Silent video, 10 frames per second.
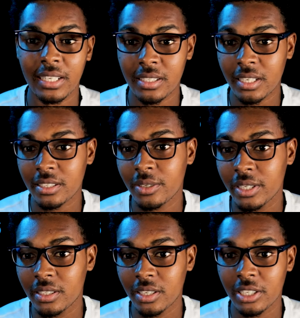
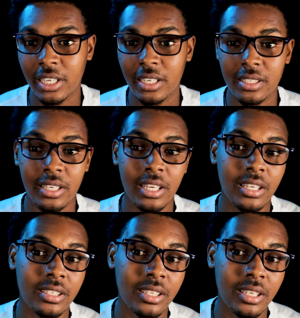accessories such as
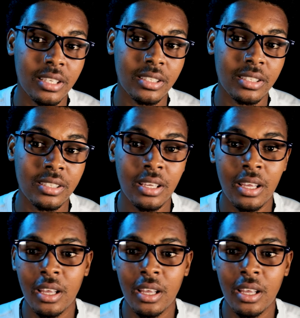cases,